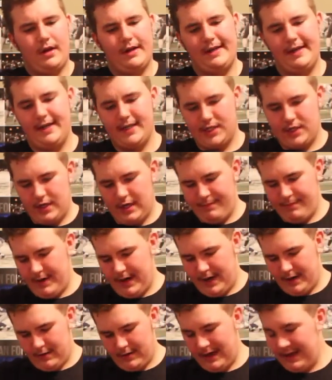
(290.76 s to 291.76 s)
Adidas grip,
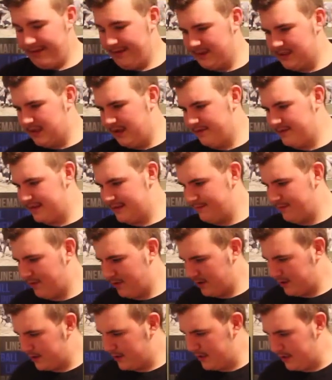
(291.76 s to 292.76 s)
but I don't have those gloves
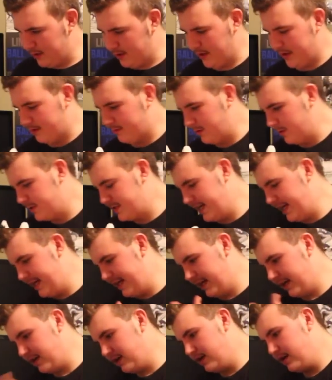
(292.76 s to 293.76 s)
anymore. You know, a lot of
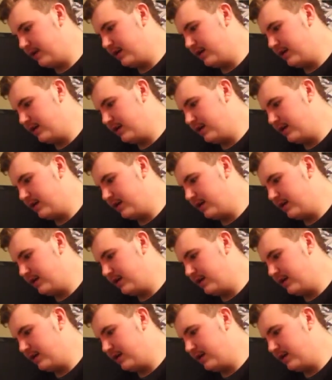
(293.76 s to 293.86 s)
rotating.